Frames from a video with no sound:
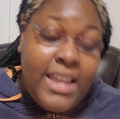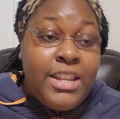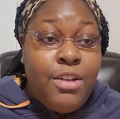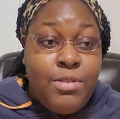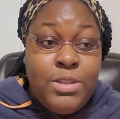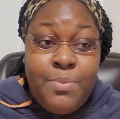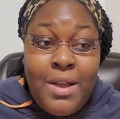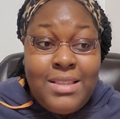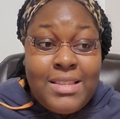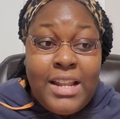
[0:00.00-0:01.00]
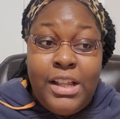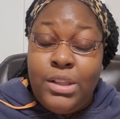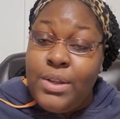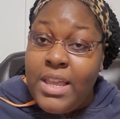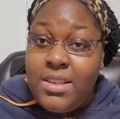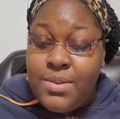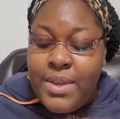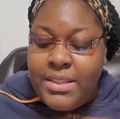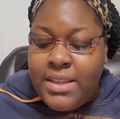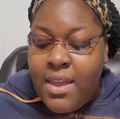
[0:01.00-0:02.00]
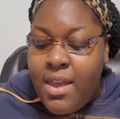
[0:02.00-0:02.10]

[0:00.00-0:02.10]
and their response that they'll look into it,